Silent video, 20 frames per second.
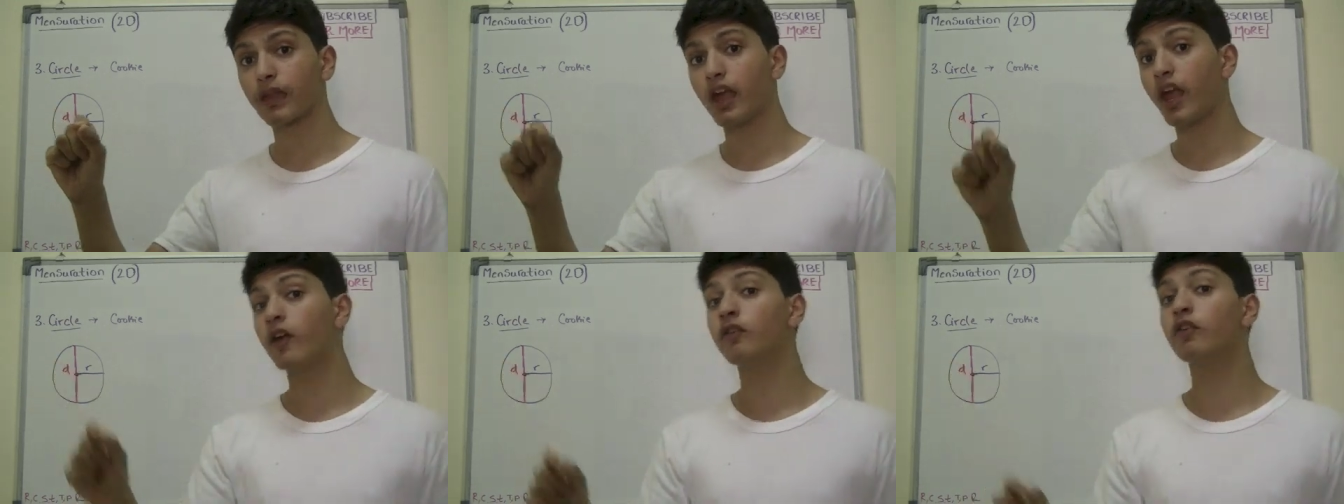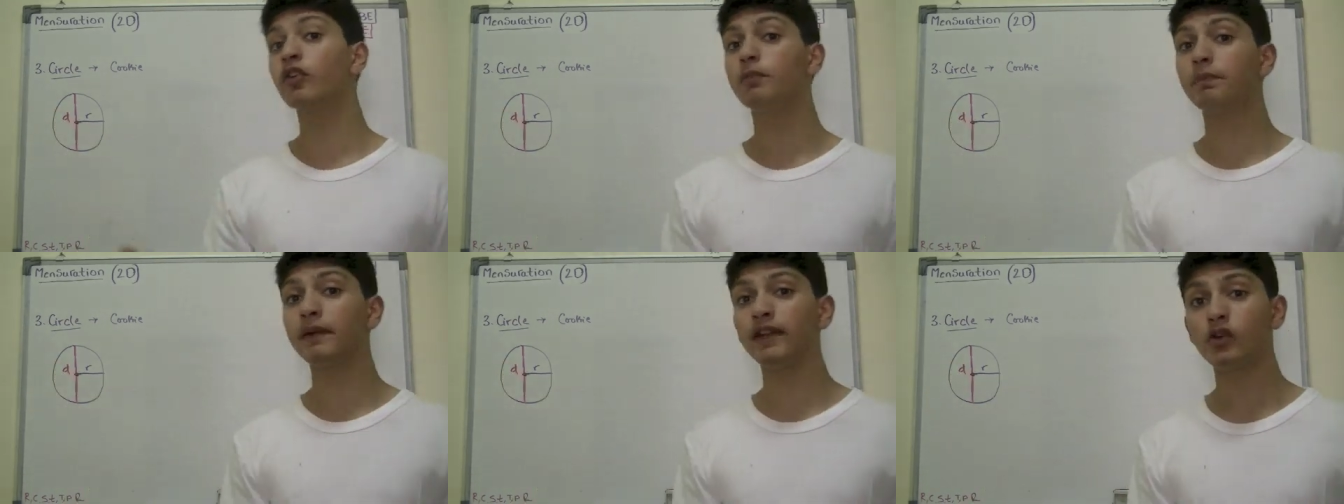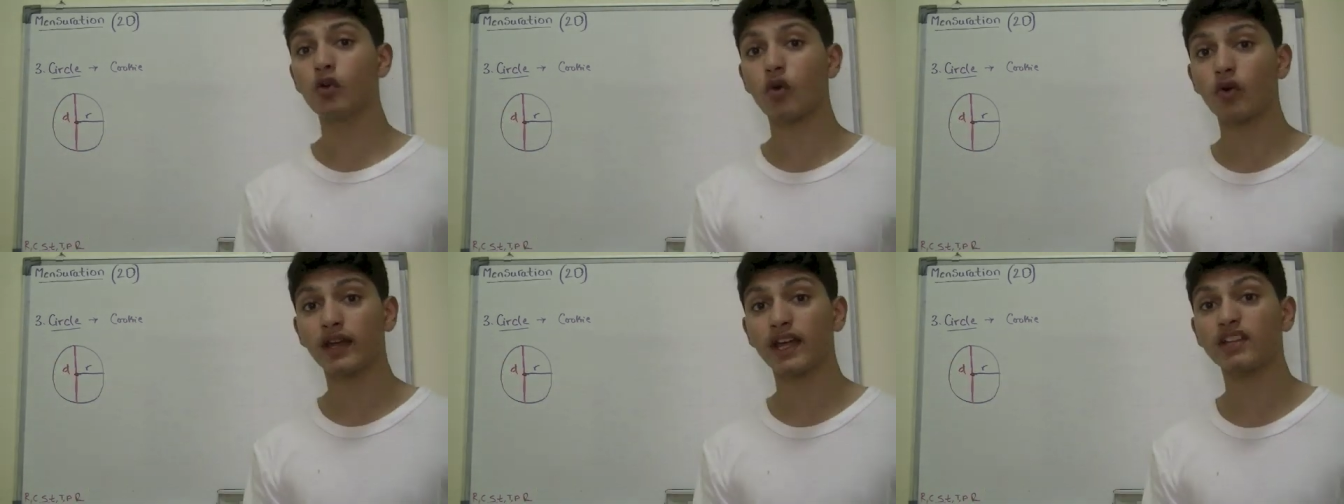it would be
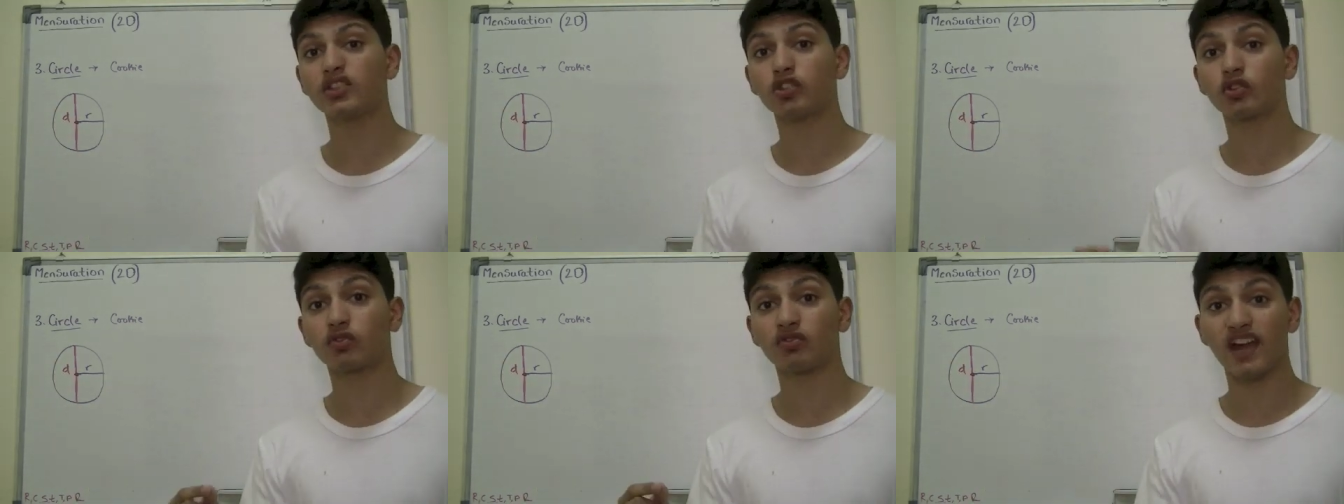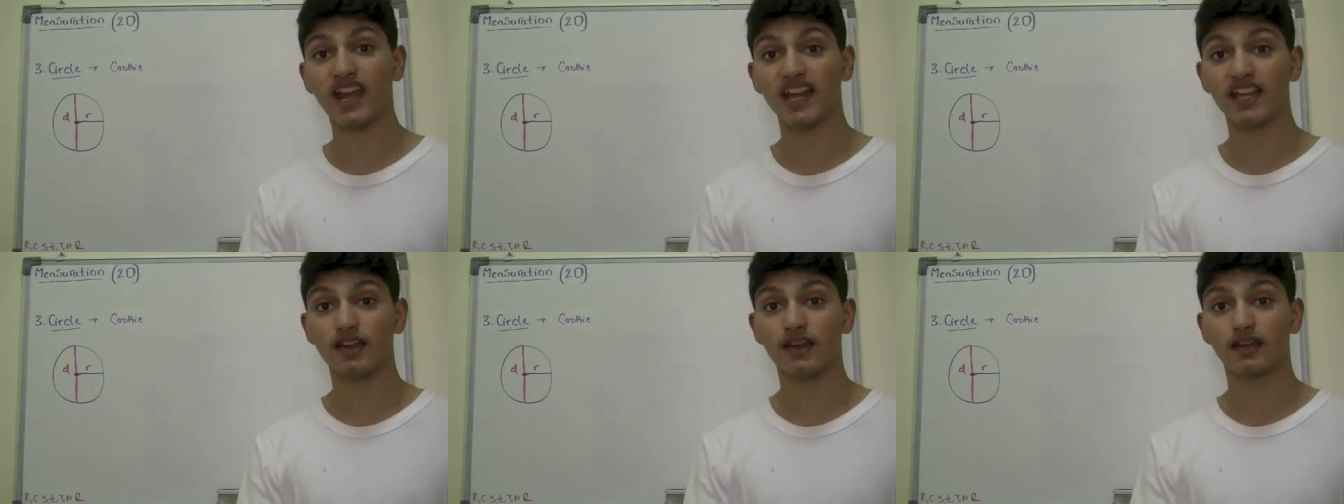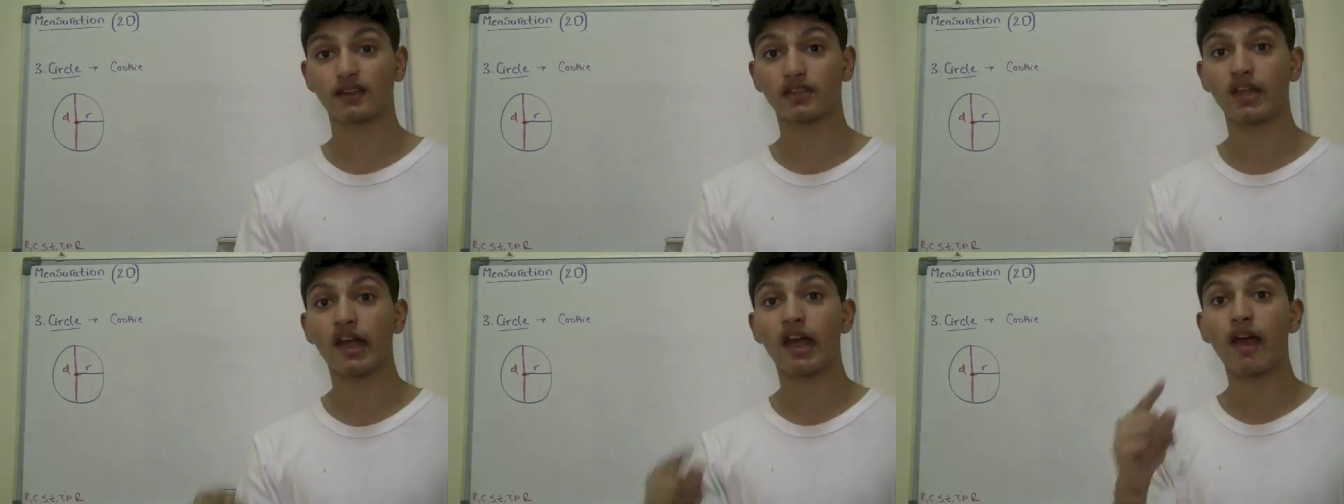known as a
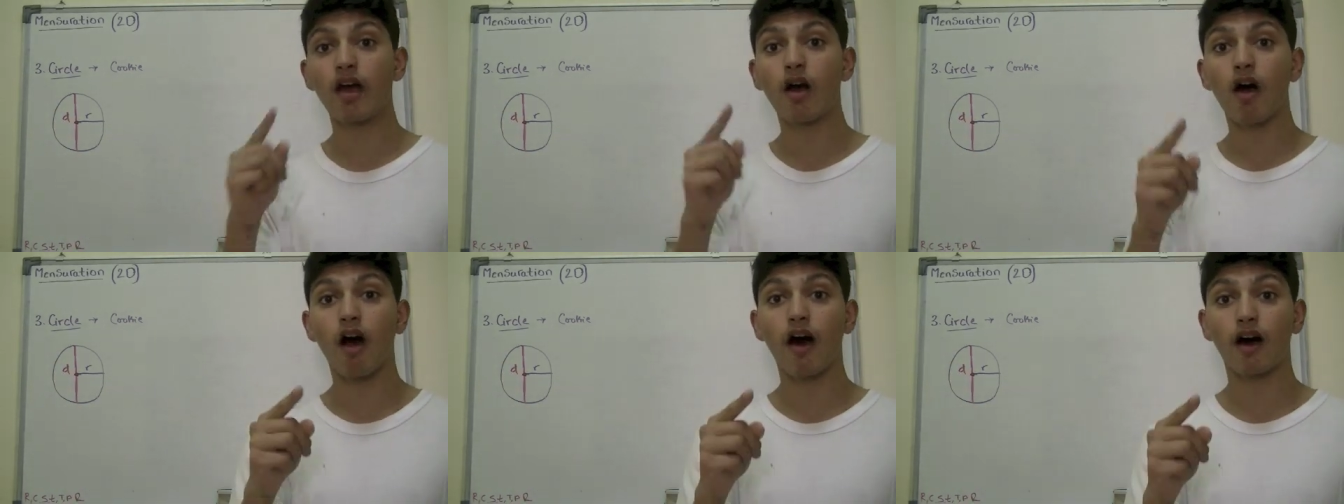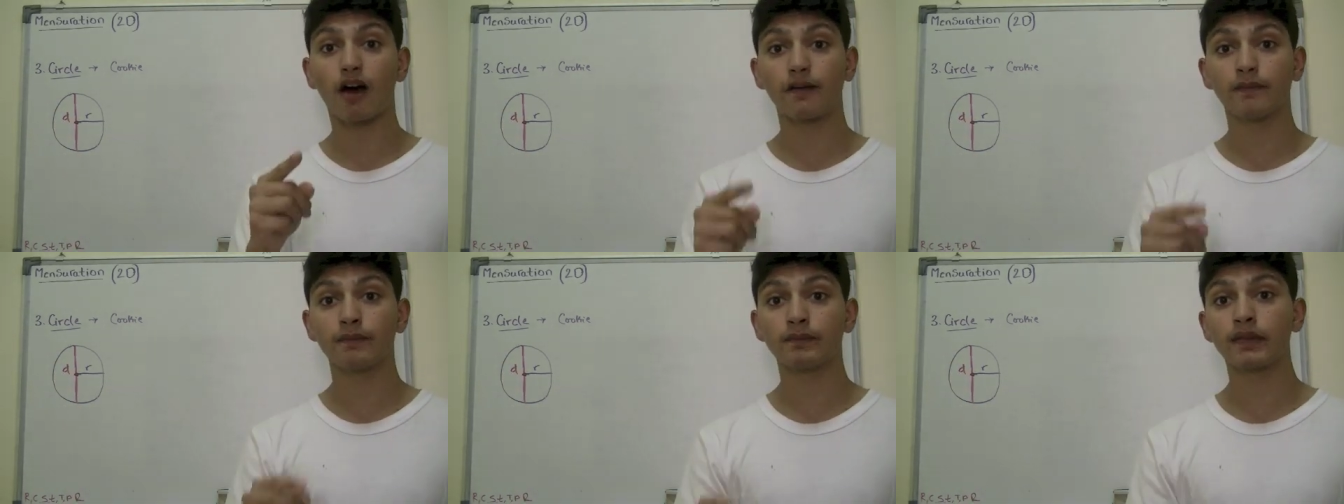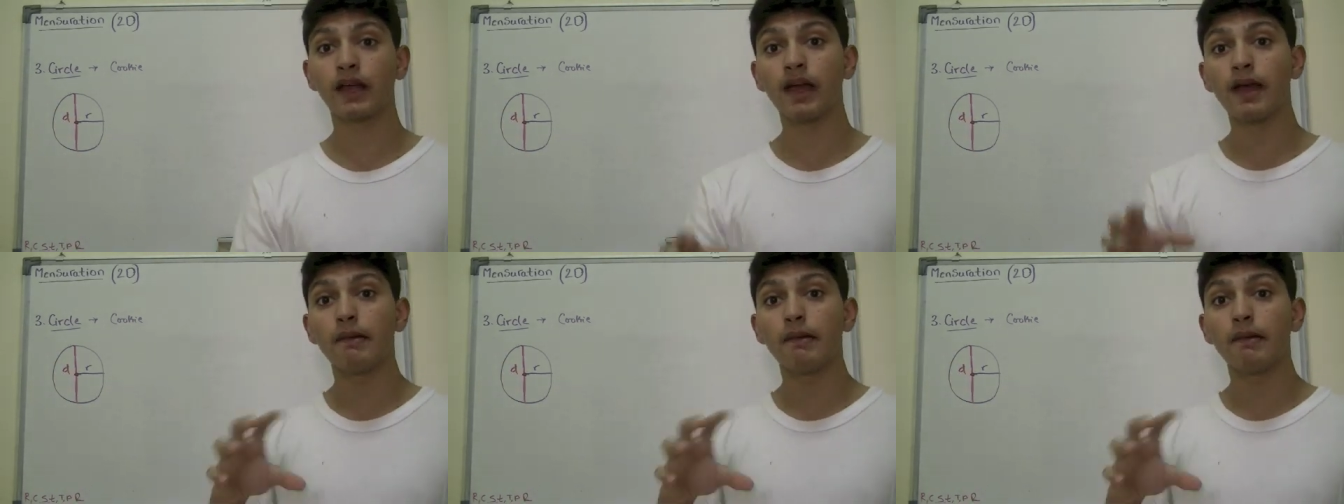radius, r.